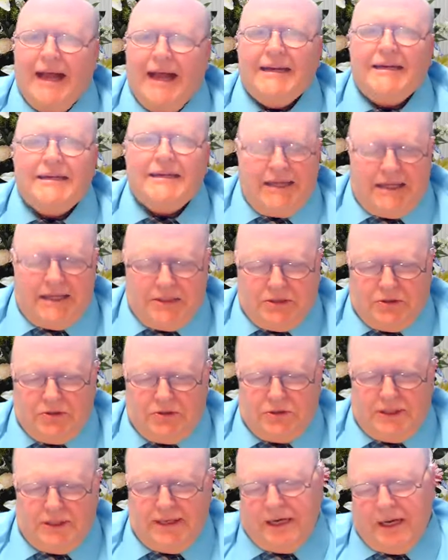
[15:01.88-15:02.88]
and
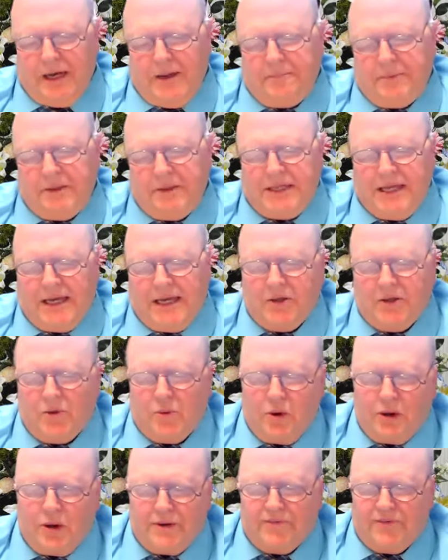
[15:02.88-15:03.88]
teachers get up and tell
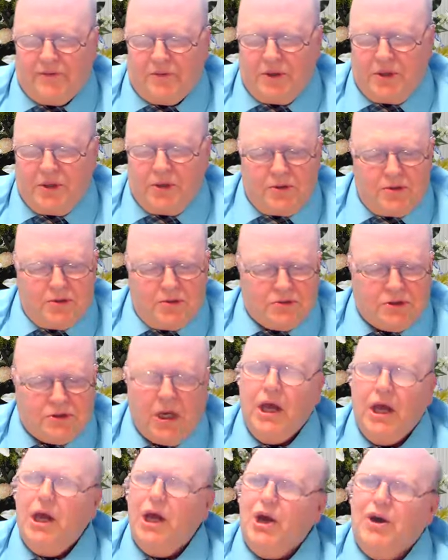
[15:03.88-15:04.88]
the wonderful
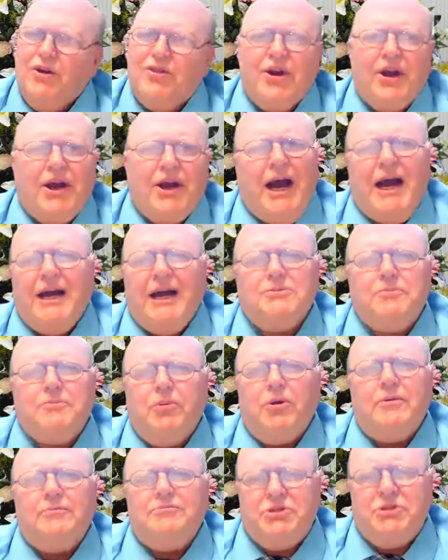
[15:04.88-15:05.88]
news of the
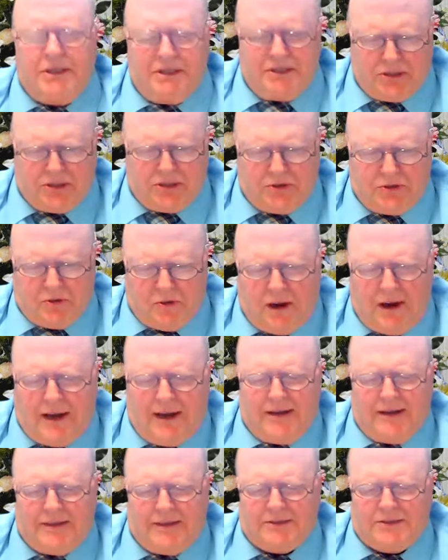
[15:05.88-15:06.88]
gospel of Jesus
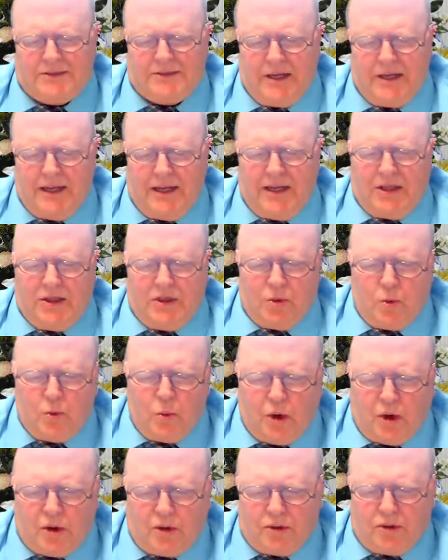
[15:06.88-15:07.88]
Christ. The
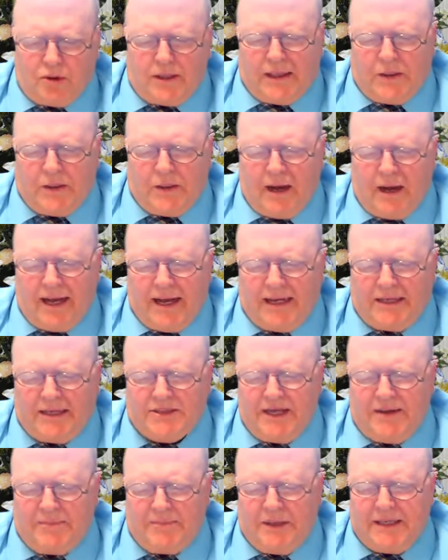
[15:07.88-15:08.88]
worldly
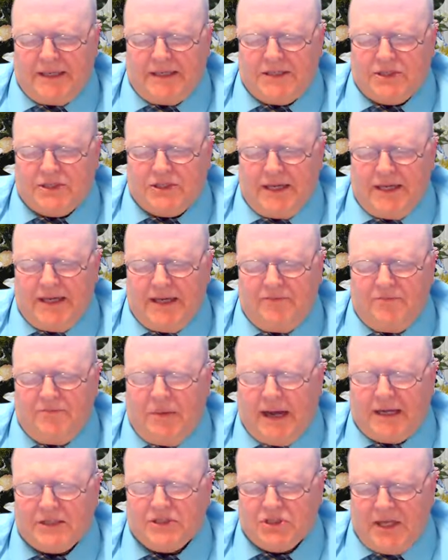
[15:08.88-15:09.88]
wise have been deceived
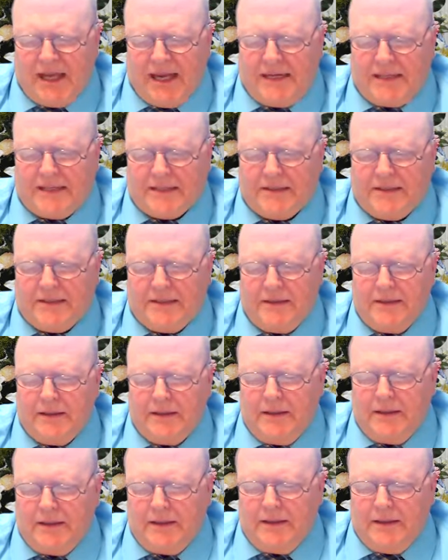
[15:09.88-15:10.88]
by Satan
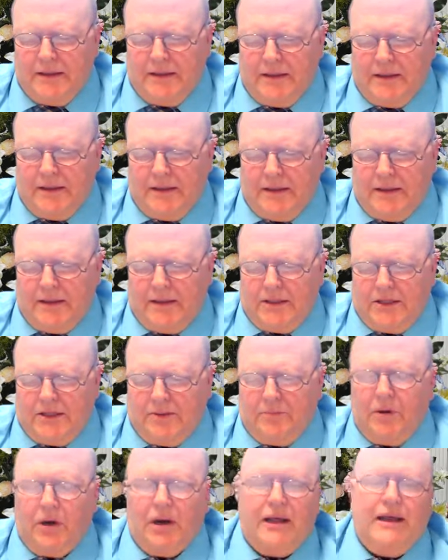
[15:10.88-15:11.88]

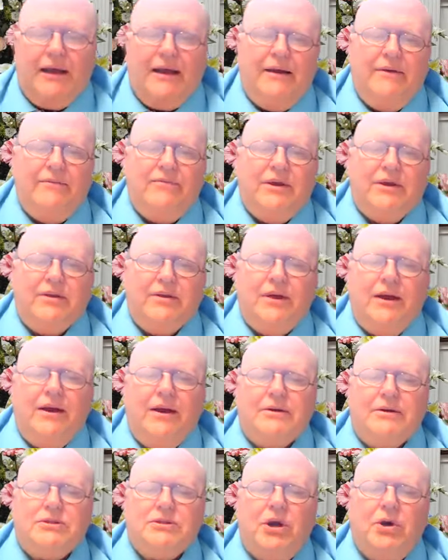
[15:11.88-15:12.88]
to believe that
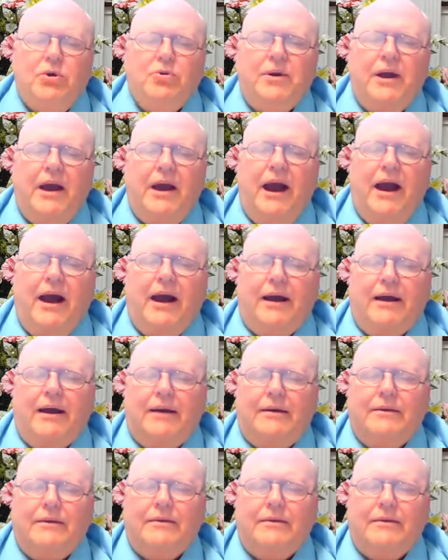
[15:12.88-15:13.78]
there is no God